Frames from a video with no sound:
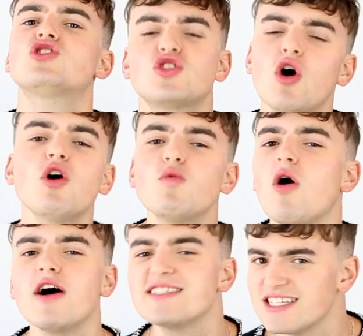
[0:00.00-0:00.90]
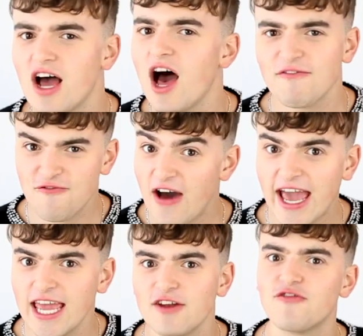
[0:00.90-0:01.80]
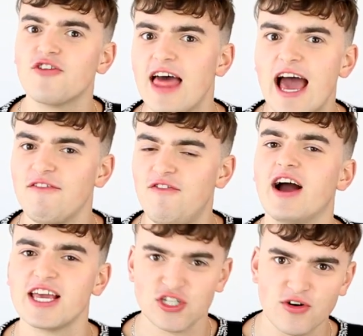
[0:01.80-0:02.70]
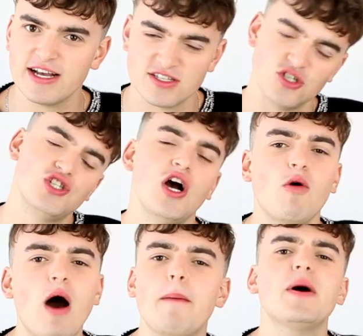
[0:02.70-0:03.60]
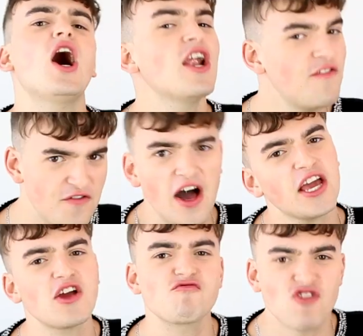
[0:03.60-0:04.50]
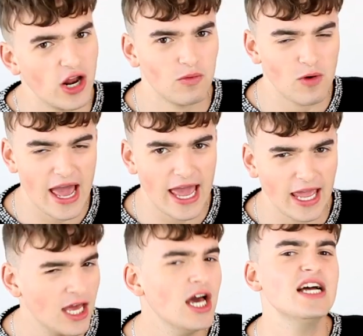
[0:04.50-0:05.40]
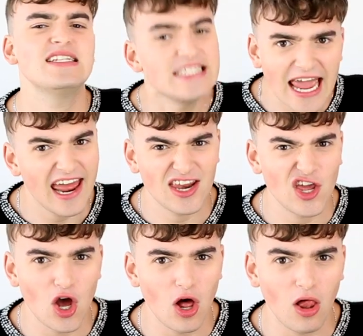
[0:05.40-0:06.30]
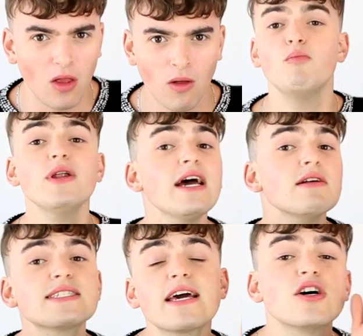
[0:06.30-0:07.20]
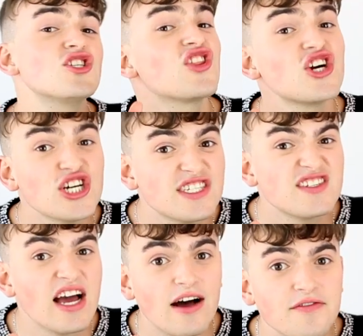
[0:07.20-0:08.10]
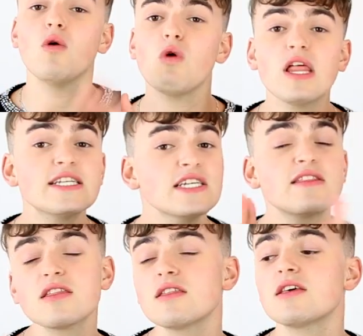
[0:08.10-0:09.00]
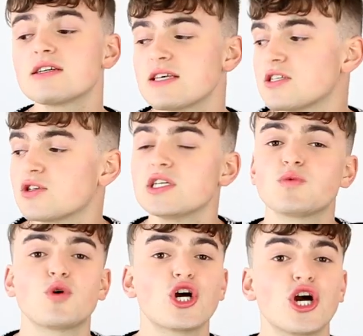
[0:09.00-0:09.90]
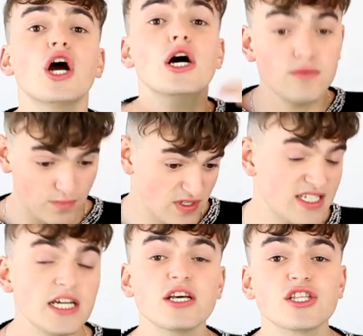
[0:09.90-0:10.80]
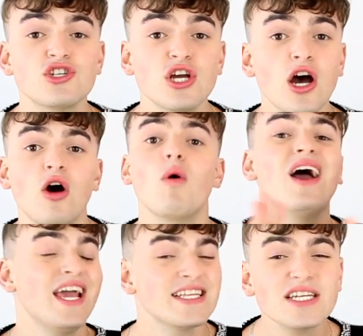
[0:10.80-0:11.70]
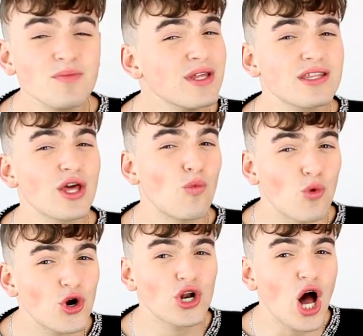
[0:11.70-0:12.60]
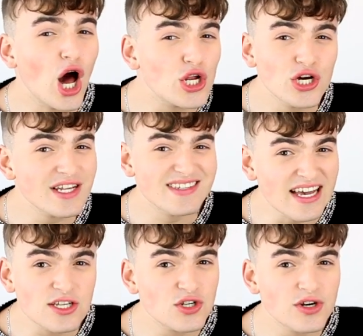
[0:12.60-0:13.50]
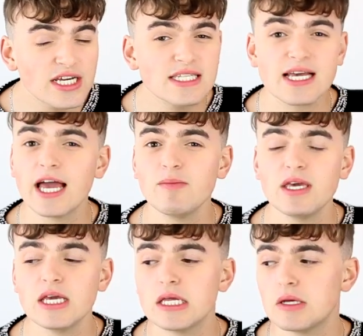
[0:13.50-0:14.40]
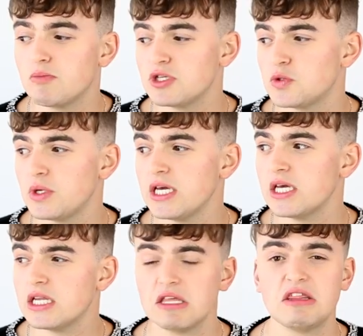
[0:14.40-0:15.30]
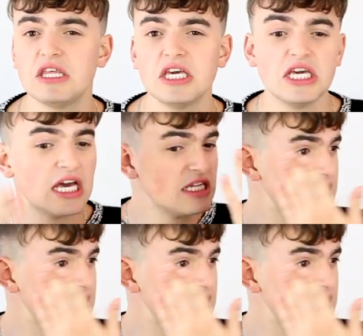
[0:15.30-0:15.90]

Stonewall did not fight for that fucking dress to show up on a fucking runway. Daniel. But now let's get on to the good stuff. Well, I did think that the accessories were stealing the show, it didn't mean that they were not good accessories. I mean, between the